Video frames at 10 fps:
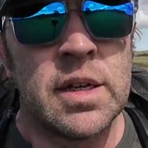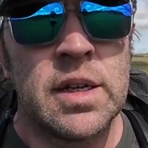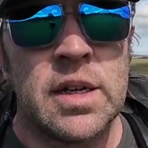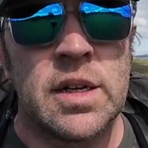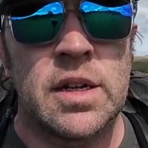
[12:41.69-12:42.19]

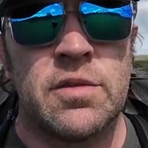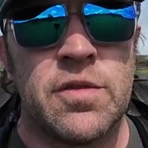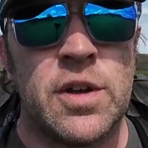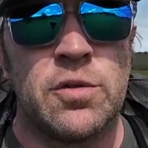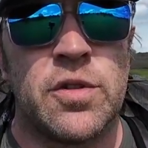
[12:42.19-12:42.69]
in another
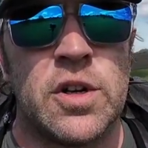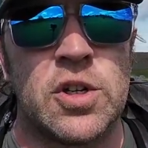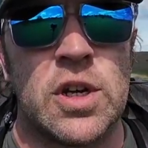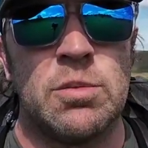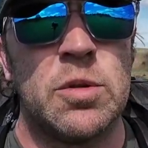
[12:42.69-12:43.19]
field full of
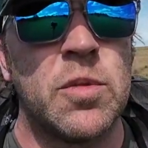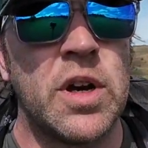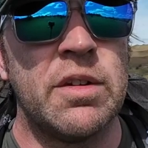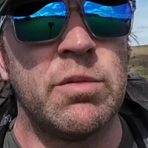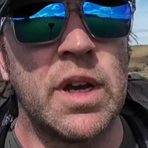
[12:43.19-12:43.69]
sheep. You
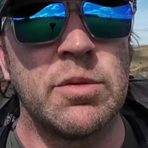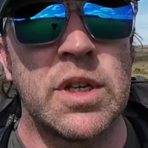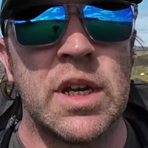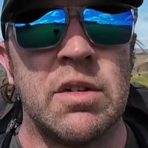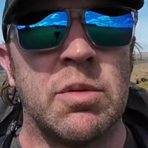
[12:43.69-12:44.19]
might even be able to
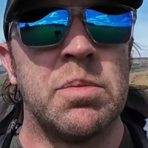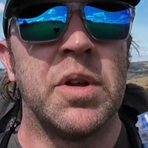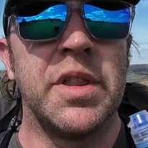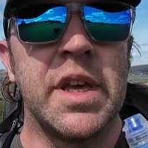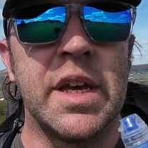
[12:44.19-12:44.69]
hear them,
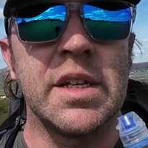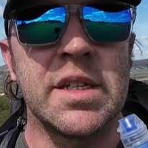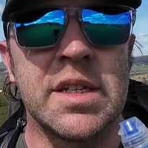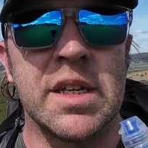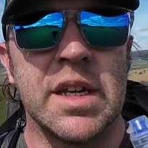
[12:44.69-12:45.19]
but
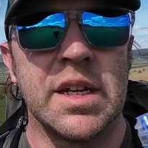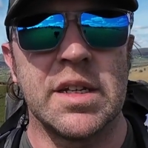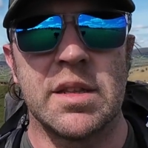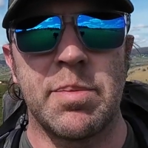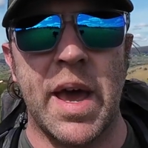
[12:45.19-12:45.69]
this
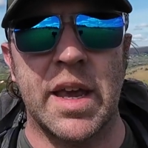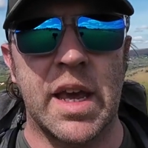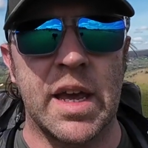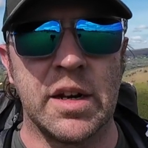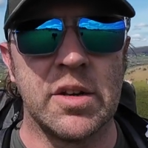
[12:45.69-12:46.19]
is the back
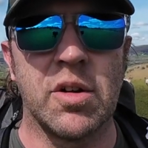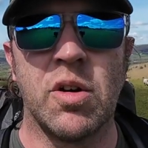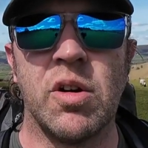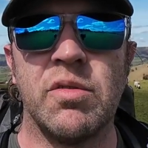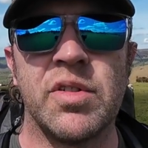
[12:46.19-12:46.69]
end
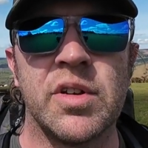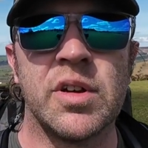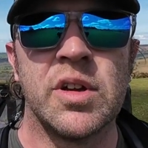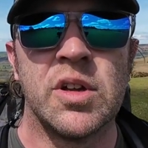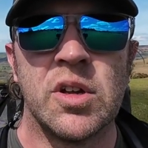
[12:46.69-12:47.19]
of
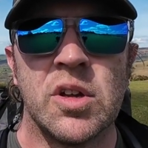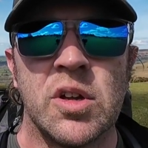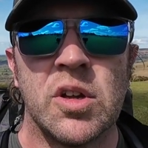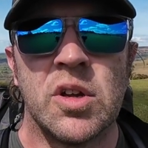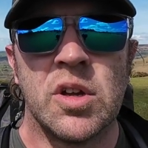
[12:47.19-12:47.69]

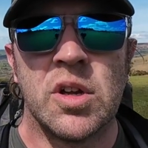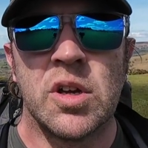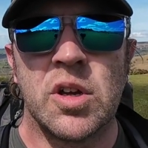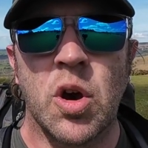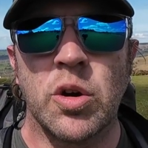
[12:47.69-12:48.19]

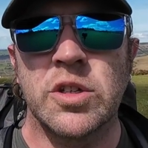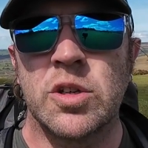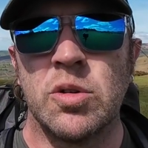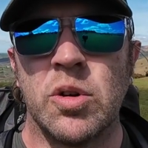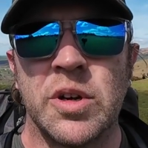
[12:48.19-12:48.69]

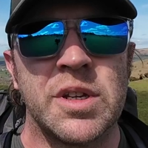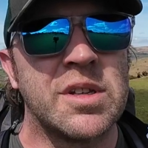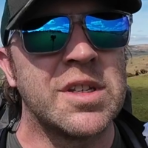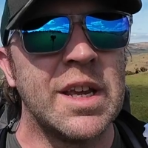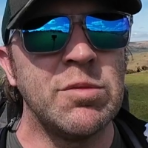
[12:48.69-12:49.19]
Coxtor. It
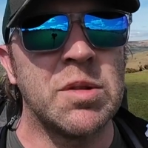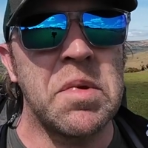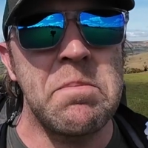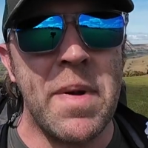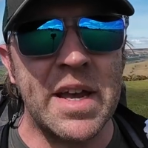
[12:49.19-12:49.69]
seems to
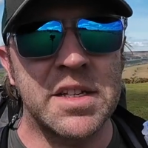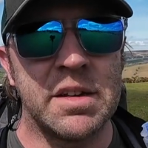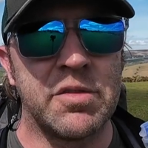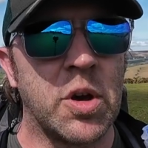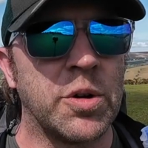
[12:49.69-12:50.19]
be
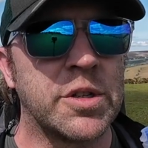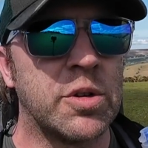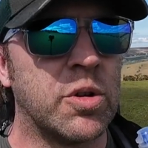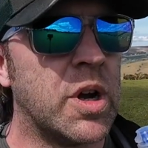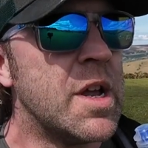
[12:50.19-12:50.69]
massive,
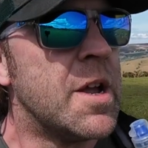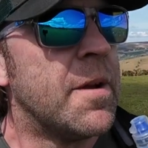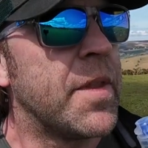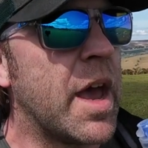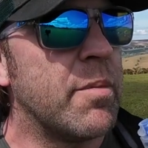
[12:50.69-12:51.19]
Coxtor.
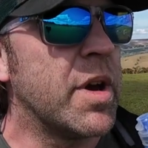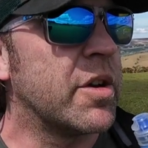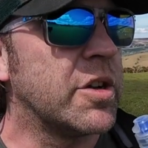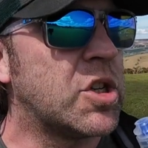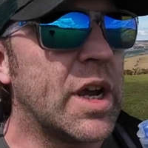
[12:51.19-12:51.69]
I've
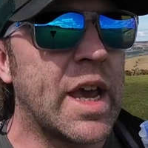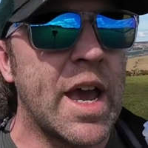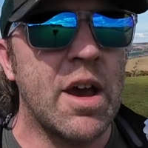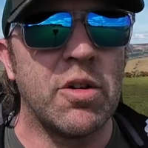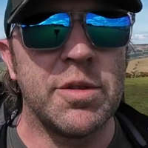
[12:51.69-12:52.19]
got to check it
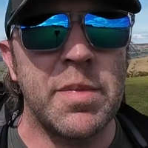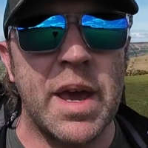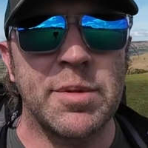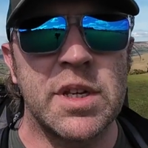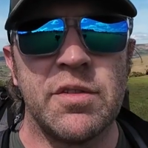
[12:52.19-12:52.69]
out on the
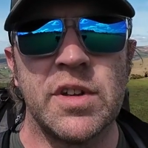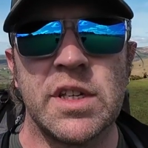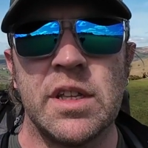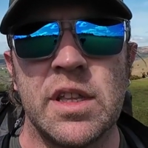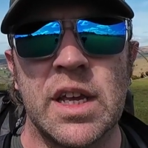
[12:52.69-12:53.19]
map, see if it's
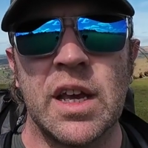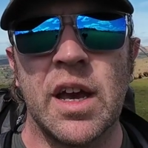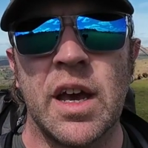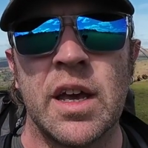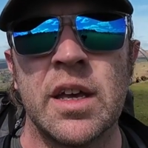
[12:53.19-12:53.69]
in the